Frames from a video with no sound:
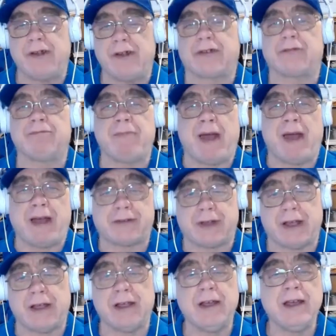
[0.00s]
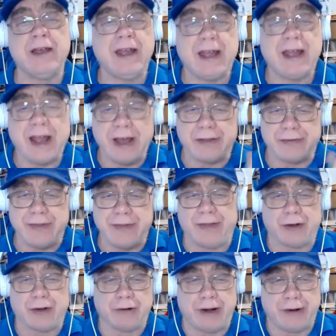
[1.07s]
reasons masking is not
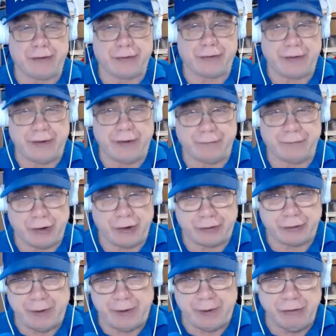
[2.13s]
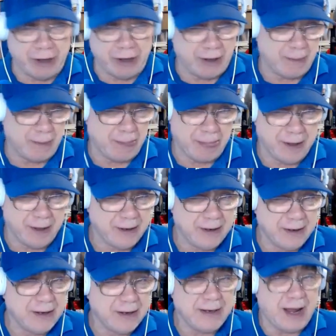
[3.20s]
the greatest thing for us to be doing.
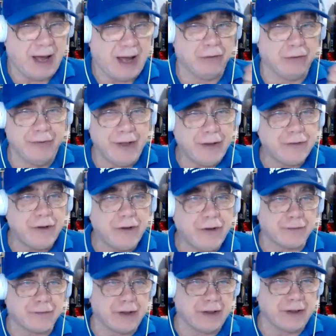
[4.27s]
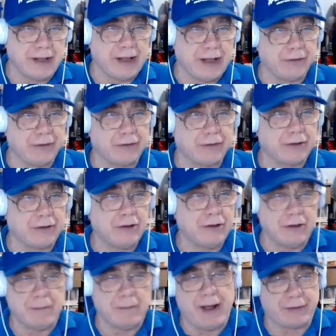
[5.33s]
Now, this often
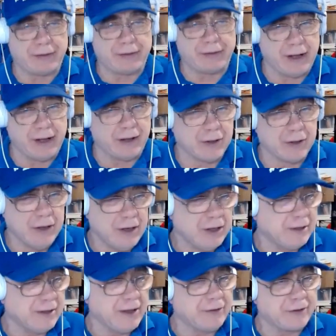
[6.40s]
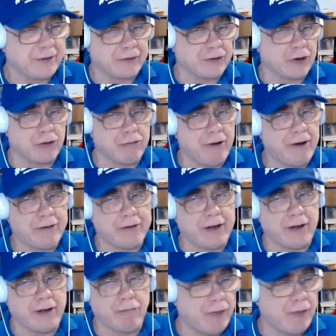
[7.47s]
the masking leads us to
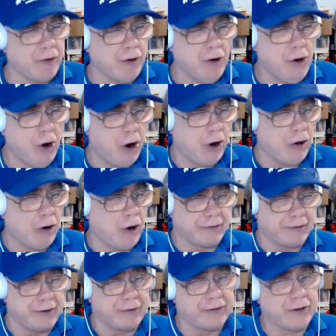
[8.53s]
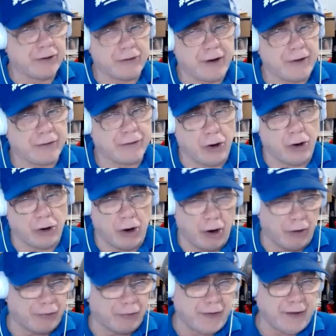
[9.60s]
questioning whether our autistic traits are
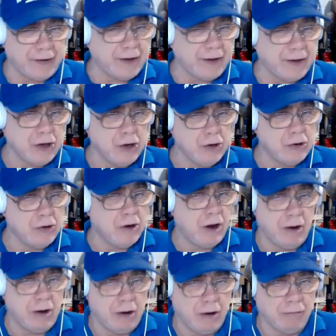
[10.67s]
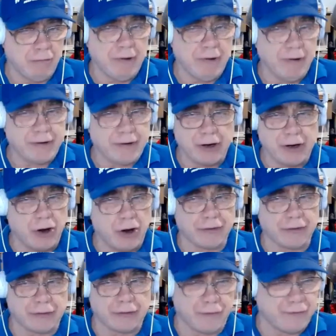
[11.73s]
authentic, which can cause
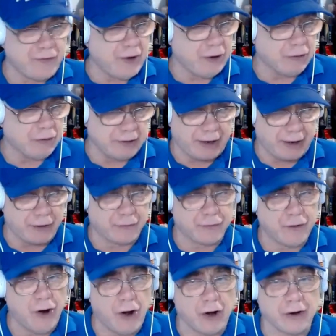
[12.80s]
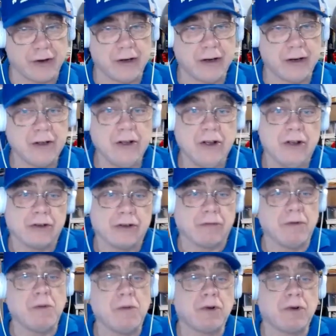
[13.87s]
us to feel like a fraud. So
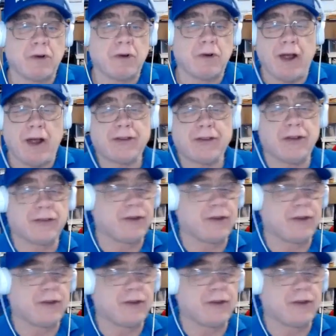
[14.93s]
when we're asking